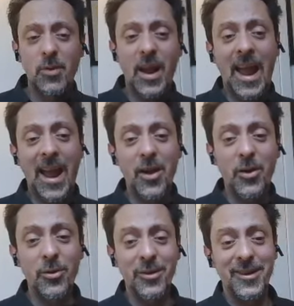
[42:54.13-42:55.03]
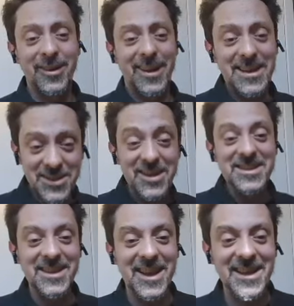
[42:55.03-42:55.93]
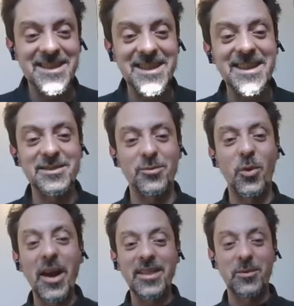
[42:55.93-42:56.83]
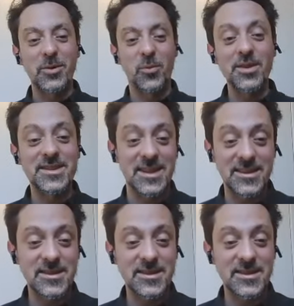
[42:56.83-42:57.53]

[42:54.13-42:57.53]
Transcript: how exciting that kit is or why they would want it.